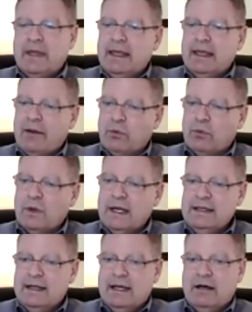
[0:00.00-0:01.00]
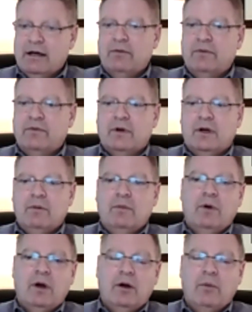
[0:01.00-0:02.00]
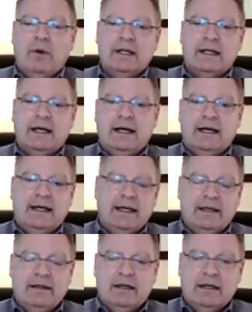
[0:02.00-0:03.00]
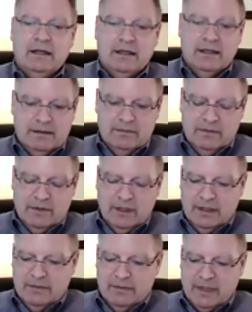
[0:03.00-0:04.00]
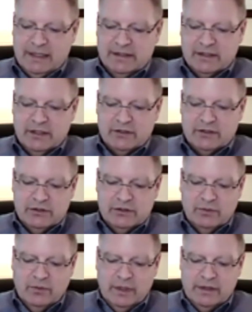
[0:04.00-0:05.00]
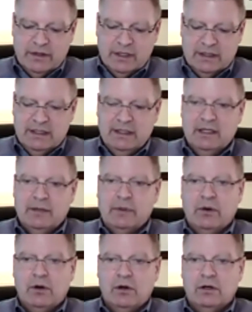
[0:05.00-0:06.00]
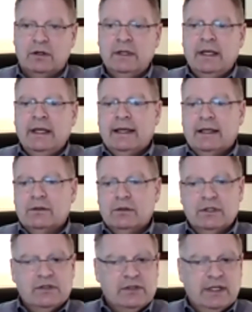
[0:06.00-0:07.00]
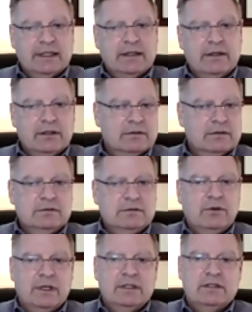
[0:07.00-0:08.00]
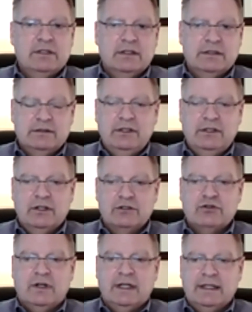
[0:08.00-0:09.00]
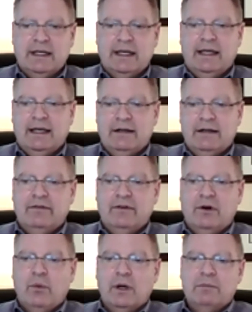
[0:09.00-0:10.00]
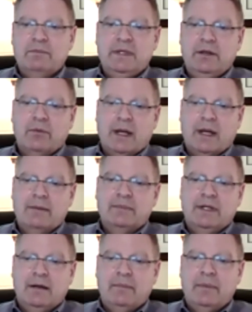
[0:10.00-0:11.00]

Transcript: Right now, from what my discussions with TW Hull, it looks like they're going to try to have 1B wrapped up